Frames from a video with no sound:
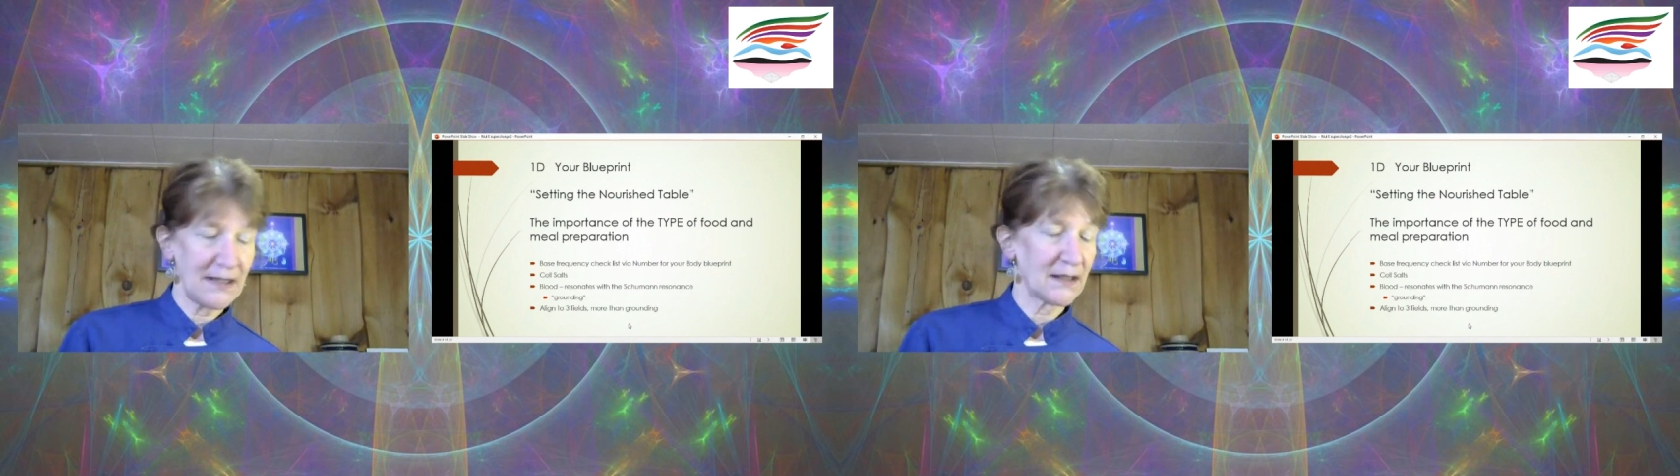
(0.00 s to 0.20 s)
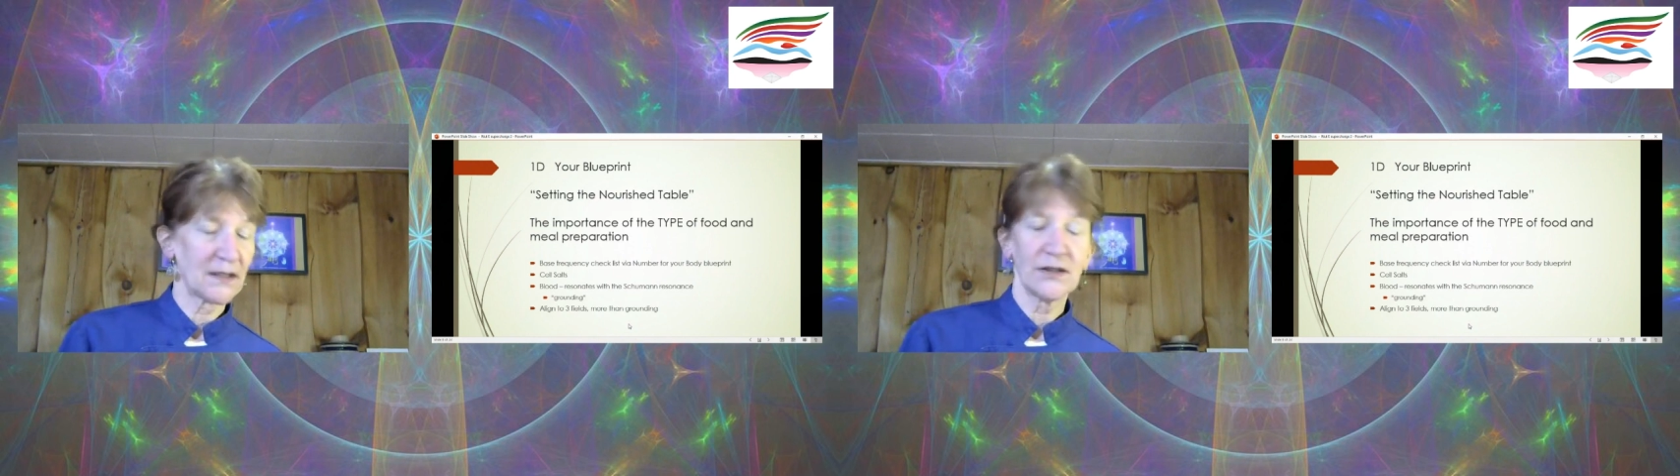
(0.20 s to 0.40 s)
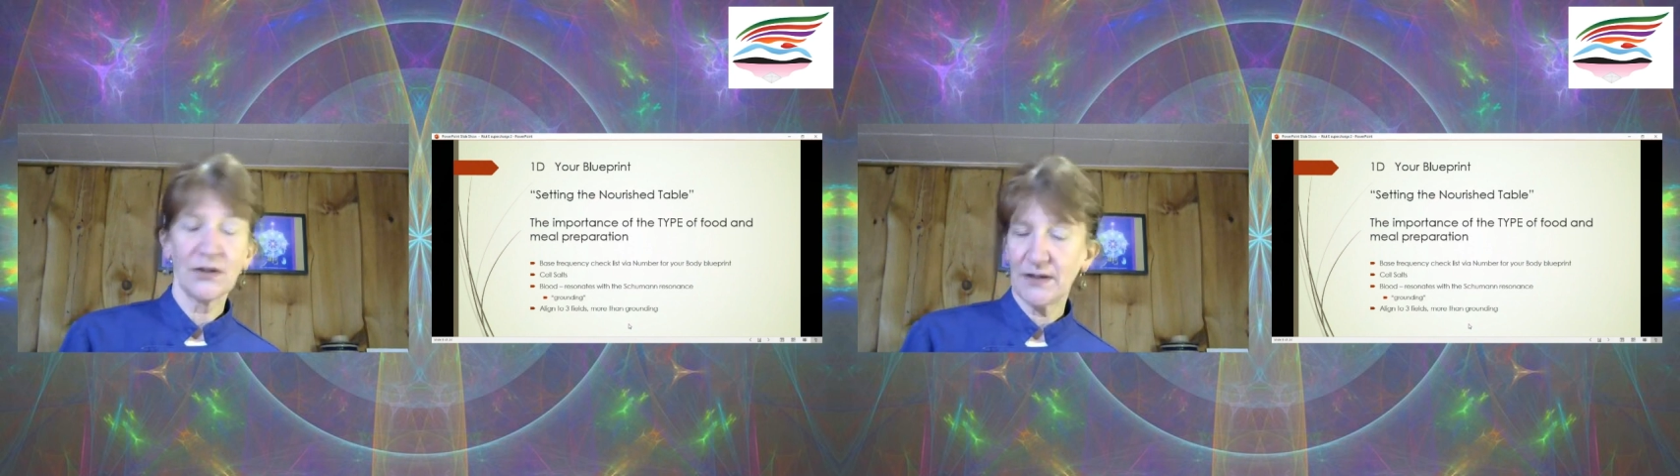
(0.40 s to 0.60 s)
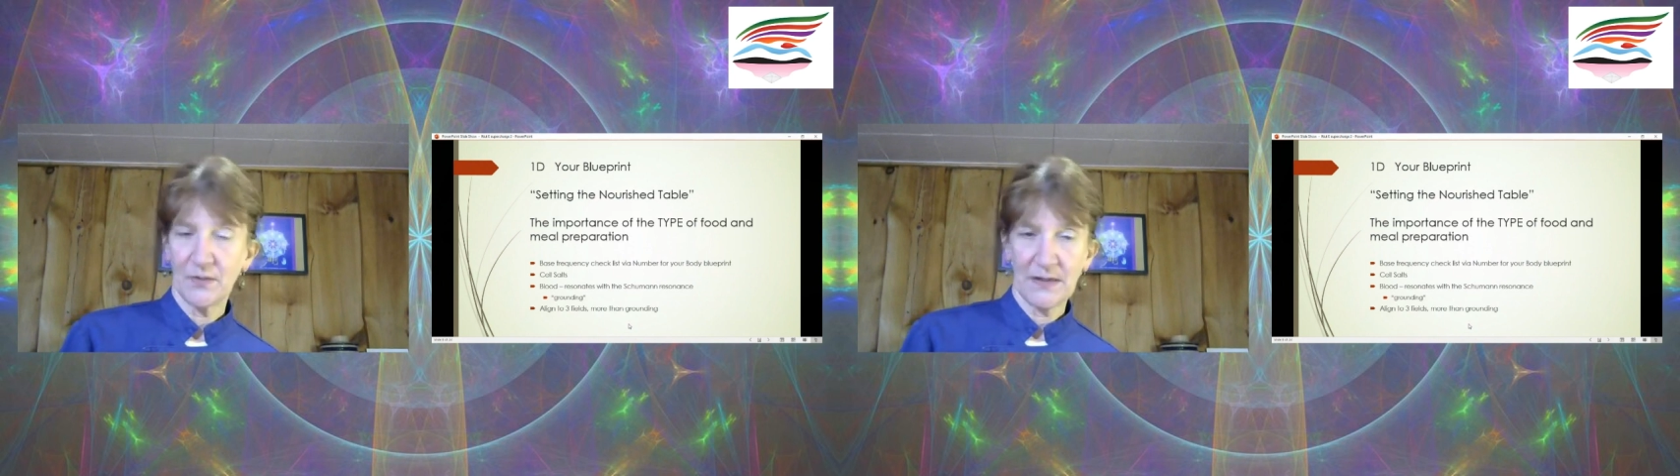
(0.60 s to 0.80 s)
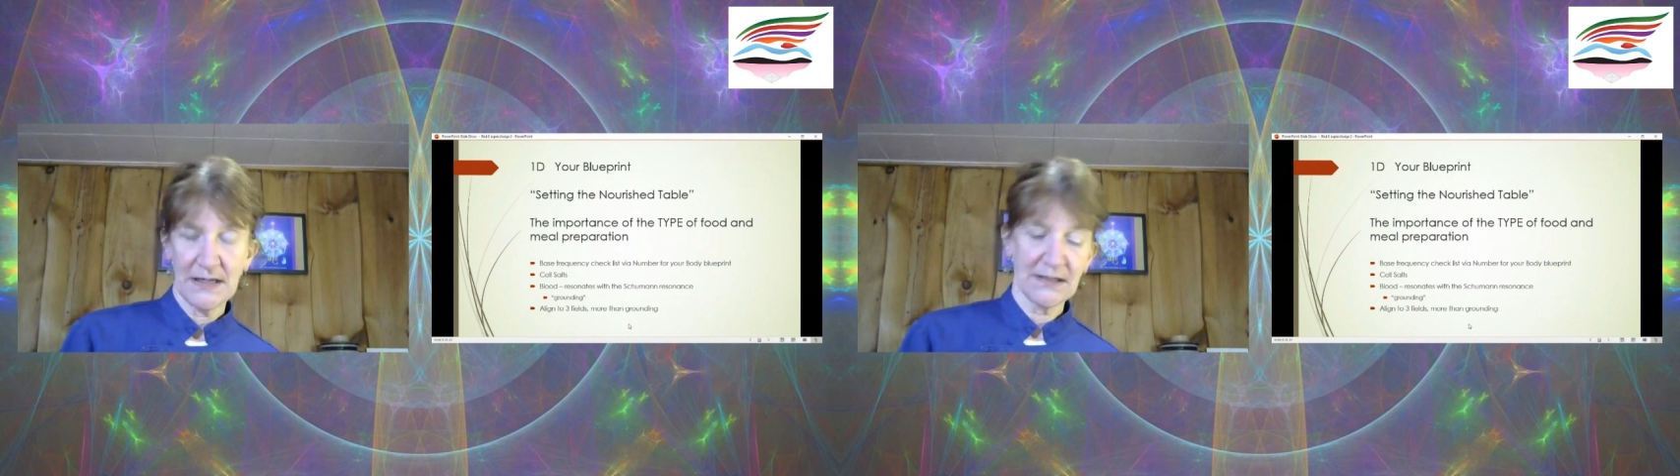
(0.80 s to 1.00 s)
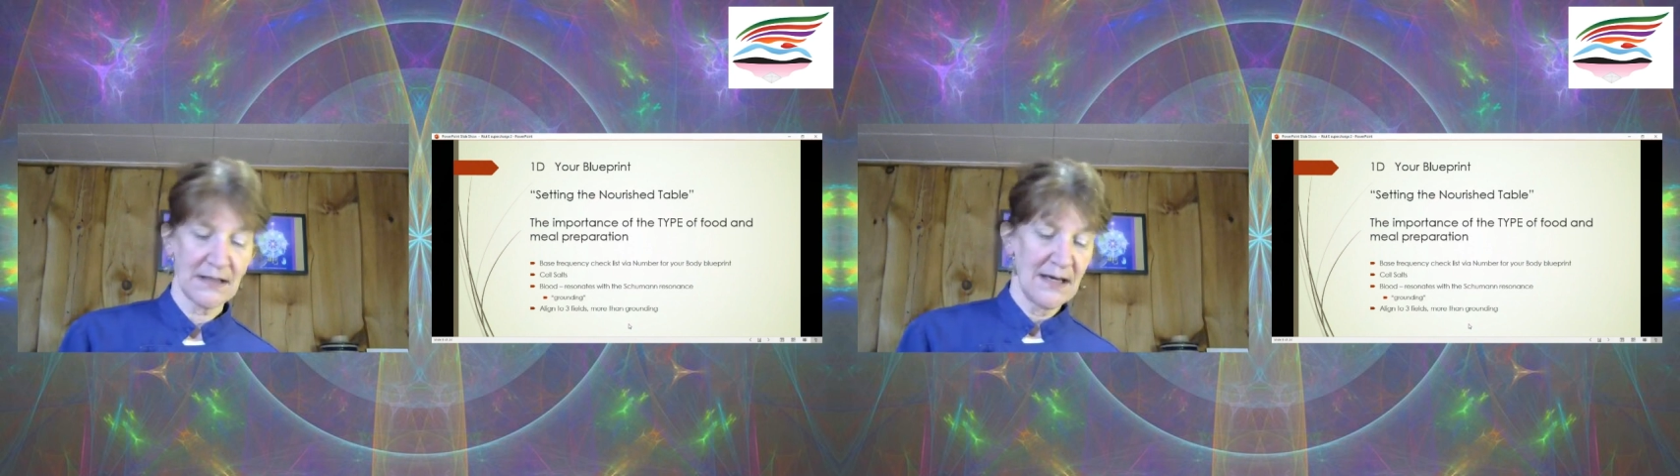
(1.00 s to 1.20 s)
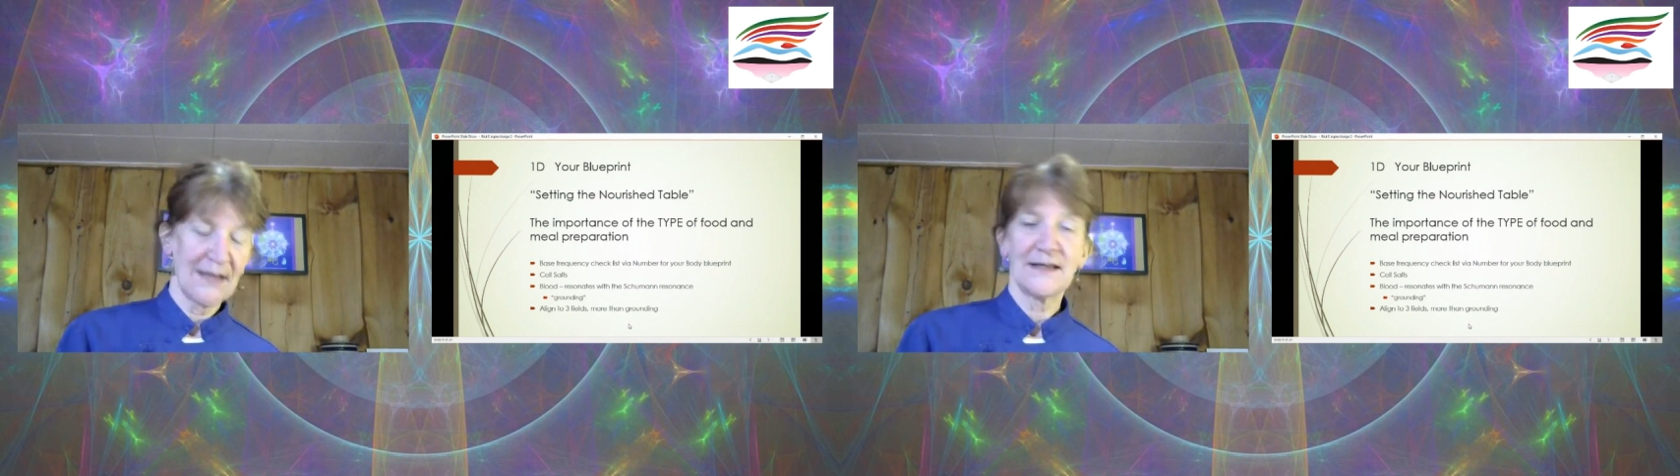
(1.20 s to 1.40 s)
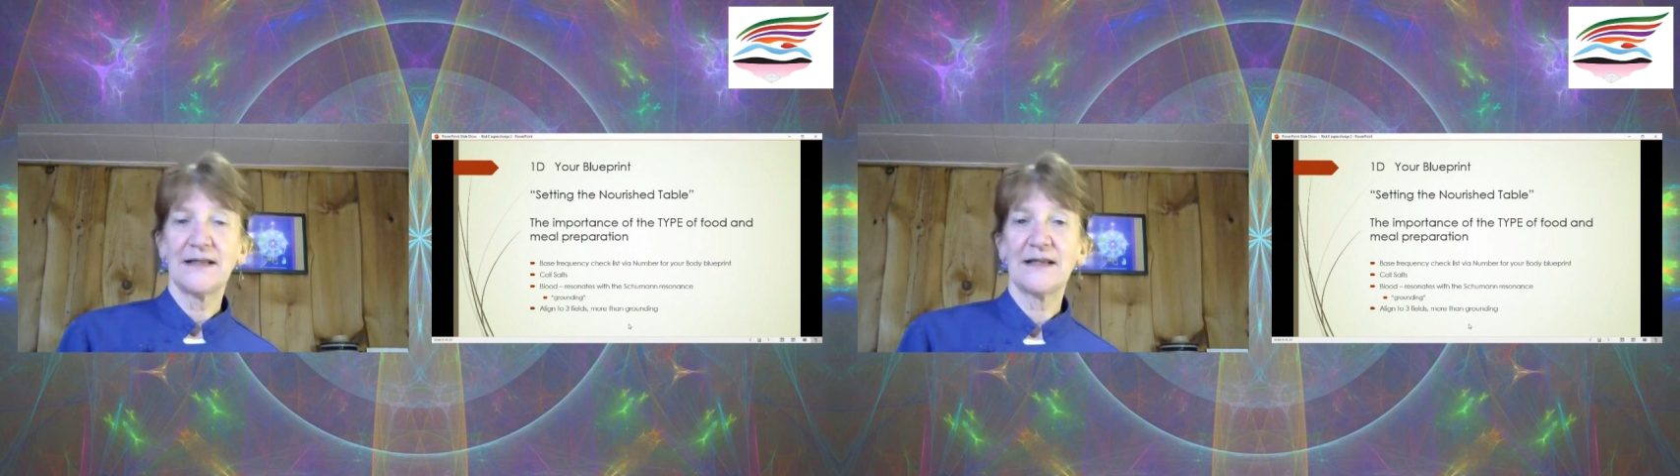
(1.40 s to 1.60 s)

including wheat, that